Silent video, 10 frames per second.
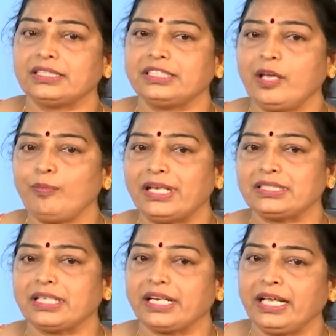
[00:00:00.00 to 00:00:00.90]
same as
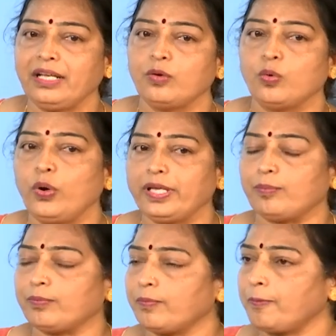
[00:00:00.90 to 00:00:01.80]
the ray
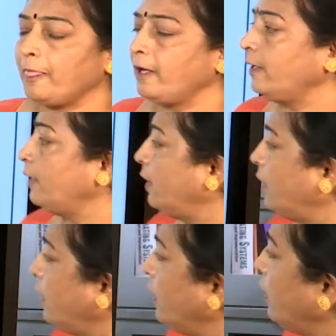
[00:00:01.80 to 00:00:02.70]
OM.
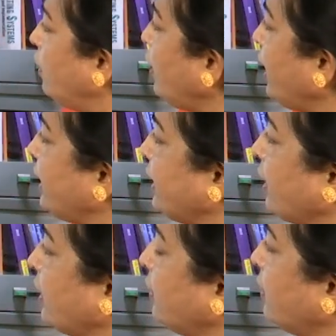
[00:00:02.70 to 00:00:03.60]
Look at
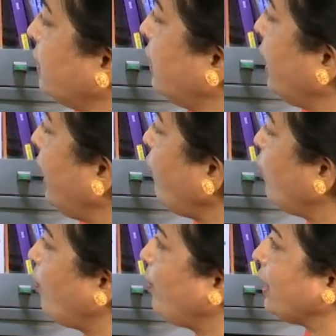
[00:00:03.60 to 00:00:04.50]
here, the ray
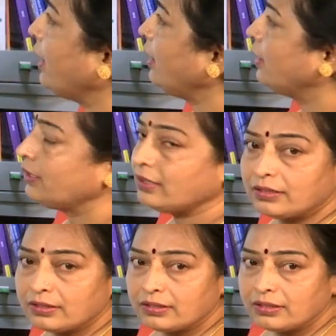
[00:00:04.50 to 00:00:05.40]
OP
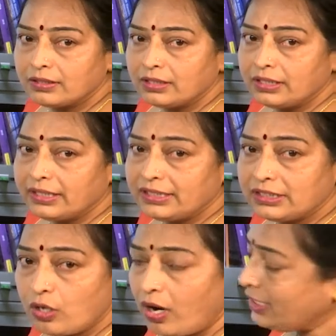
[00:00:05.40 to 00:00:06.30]
is
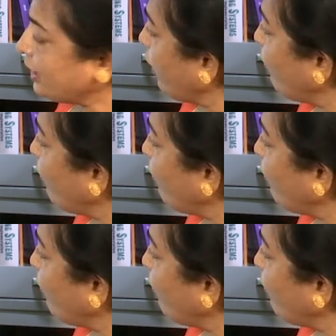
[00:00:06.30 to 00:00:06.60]
not same